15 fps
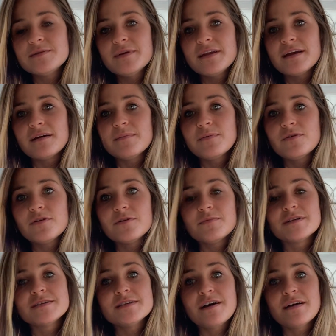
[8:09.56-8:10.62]
to be an airport,
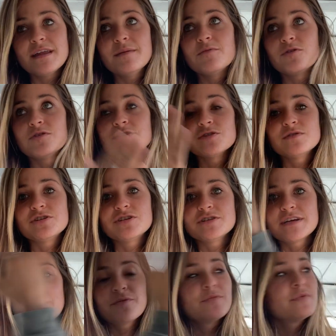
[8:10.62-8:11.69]
but it's not anymore. So it's just like a